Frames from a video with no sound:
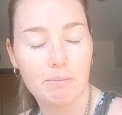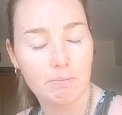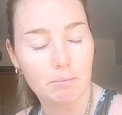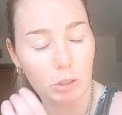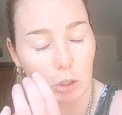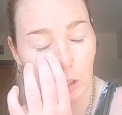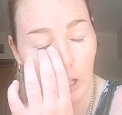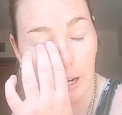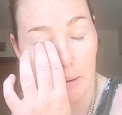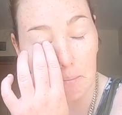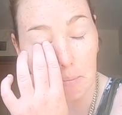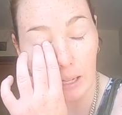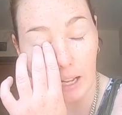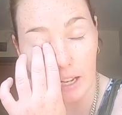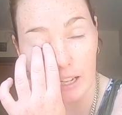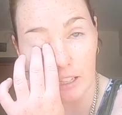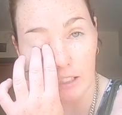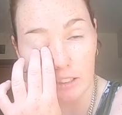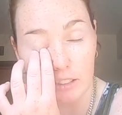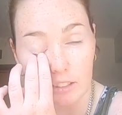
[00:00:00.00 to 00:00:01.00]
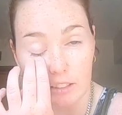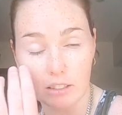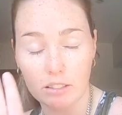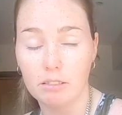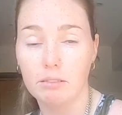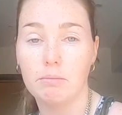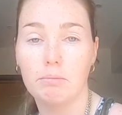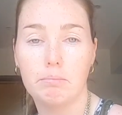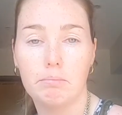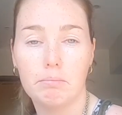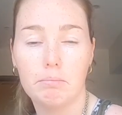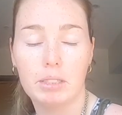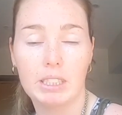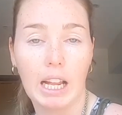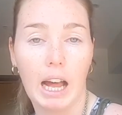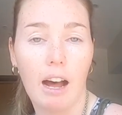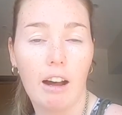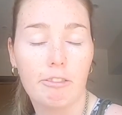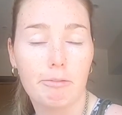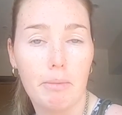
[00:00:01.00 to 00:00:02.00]
treat players and
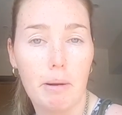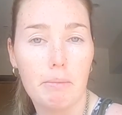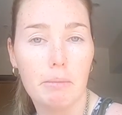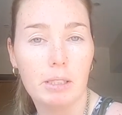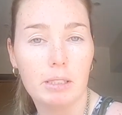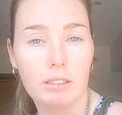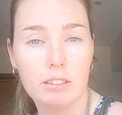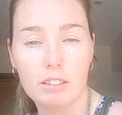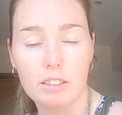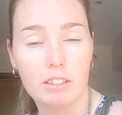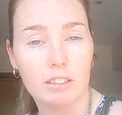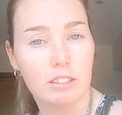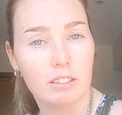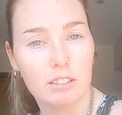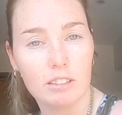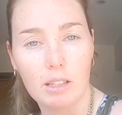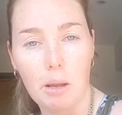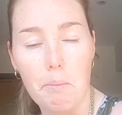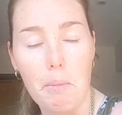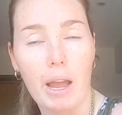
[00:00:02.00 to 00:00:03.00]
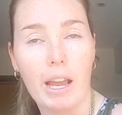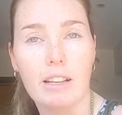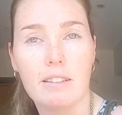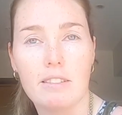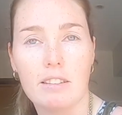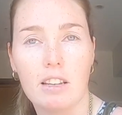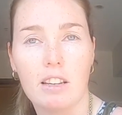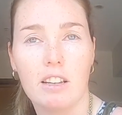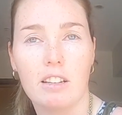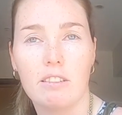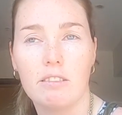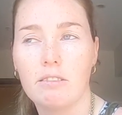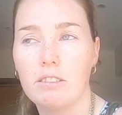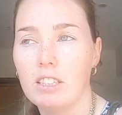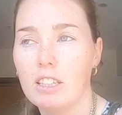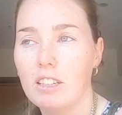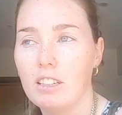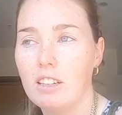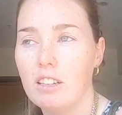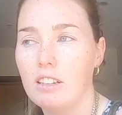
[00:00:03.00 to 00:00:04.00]
staff members is amazing, and
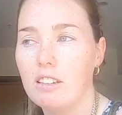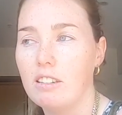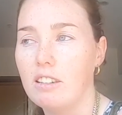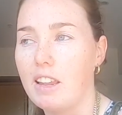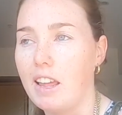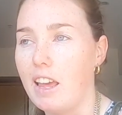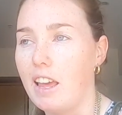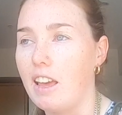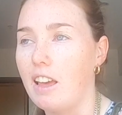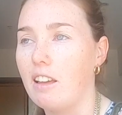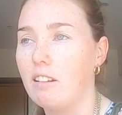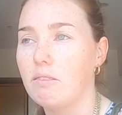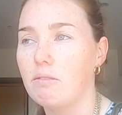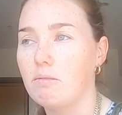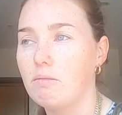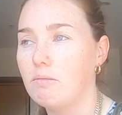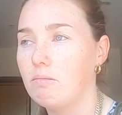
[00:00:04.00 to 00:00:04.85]
their